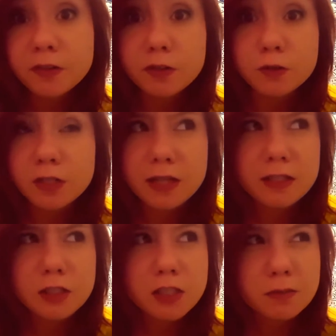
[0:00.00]
So she, I
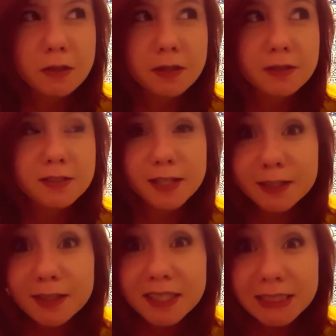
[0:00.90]
think she's my
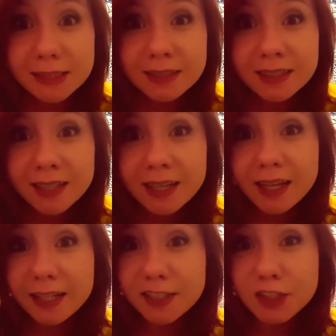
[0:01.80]
second cousin,
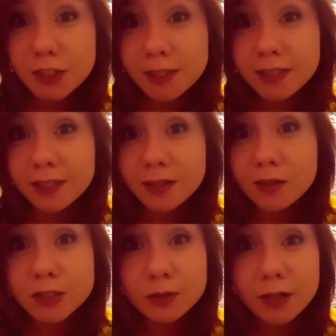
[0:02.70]
and she
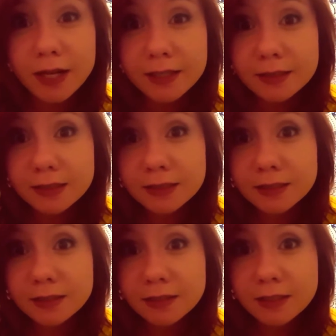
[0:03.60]
also has
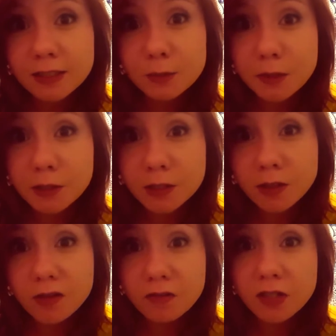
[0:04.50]
experienced
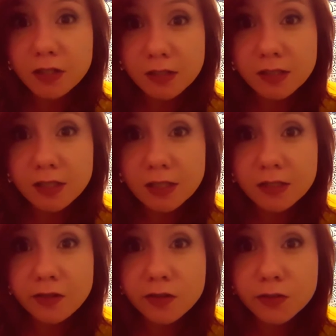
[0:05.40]
a lot of things
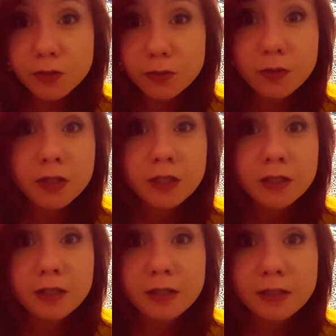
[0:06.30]
and is also,
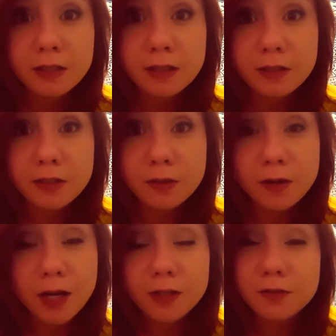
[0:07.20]
you
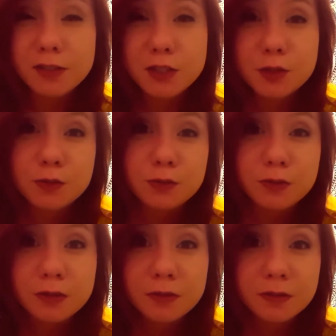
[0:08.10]
know, kind of in tune